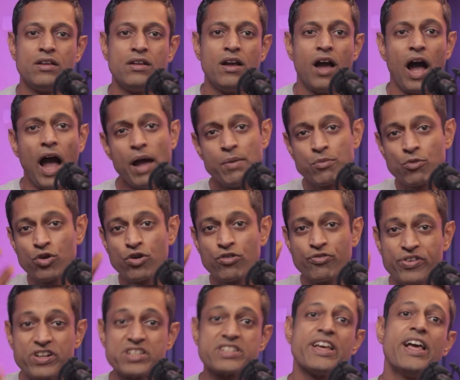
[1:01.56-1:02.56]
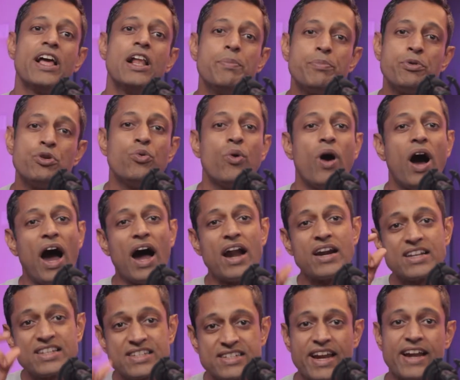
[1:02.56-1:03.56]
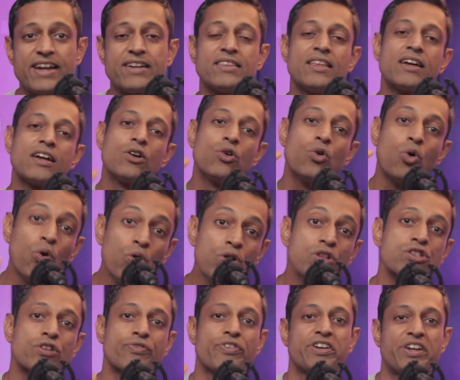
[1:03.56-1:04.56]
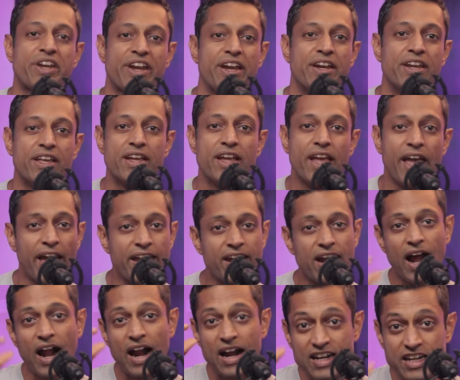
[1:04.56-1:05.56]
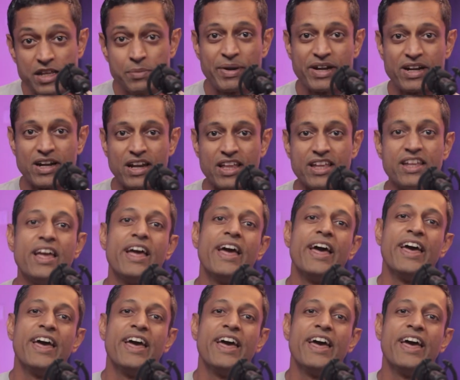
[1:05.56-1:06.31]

I am going to first help you understand the goals of your training and ultimately